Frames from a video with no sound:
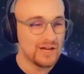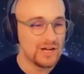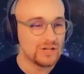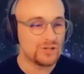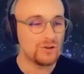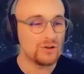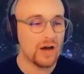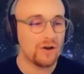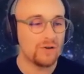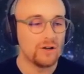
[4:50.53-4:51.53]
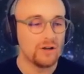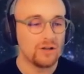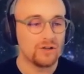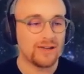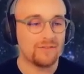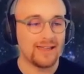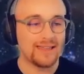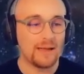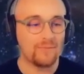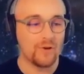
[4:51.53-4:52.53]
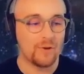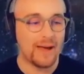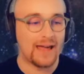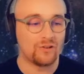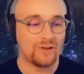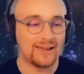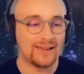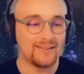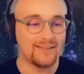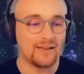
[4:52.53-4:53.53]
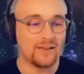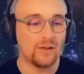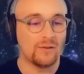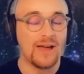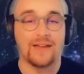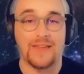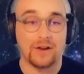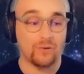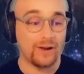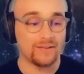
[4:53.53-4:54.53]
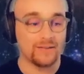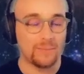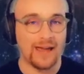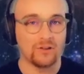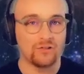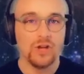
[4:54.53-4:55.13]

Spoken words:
So you give it a name for your page, you hit continue, and that creates a page.